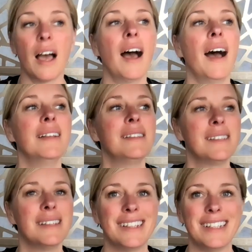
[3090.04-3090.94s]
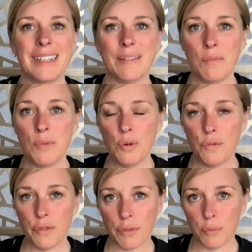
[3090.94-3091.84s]
constantly
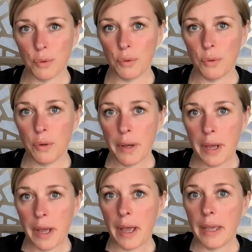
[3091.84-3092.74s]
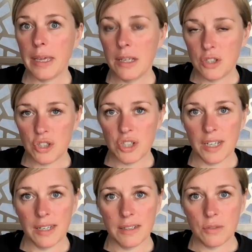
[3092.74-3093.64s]
move through each
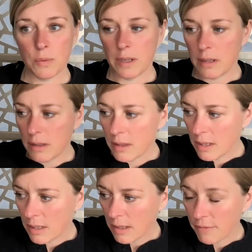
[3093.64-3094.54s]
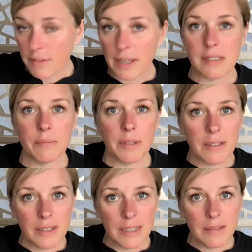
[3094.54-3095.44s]
change with
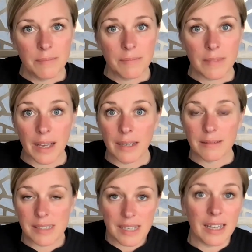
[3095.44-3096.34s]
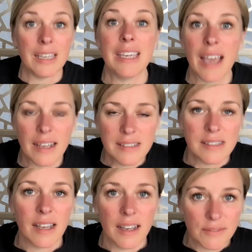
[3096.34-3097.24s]
flexibility, that saying
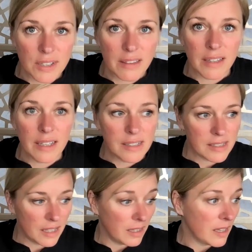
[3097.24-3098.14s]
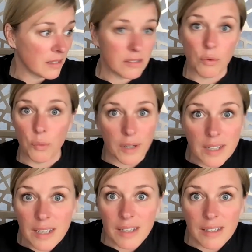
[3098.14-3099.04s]
yes to everything, saying yes to
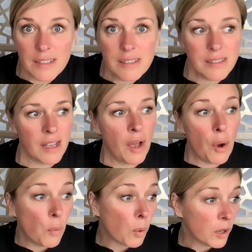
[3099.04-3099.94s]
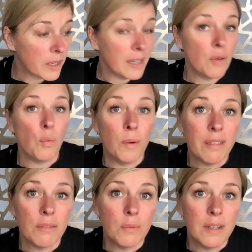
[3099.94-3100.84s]
what is, working
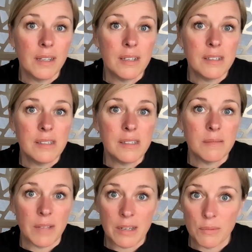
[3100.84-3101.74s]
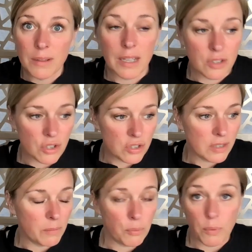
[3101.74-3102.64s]
with what is in a
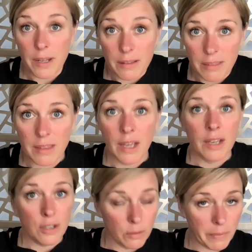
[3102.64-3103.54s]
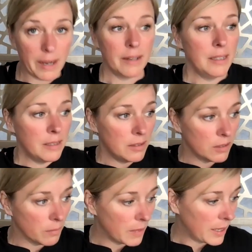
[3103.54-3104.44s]
relationship with your body,
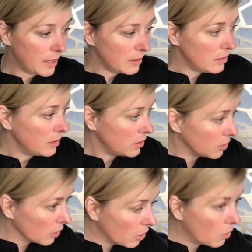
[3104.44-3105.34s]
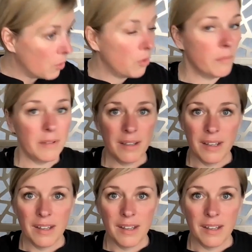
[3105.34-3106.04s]
your mind, your home,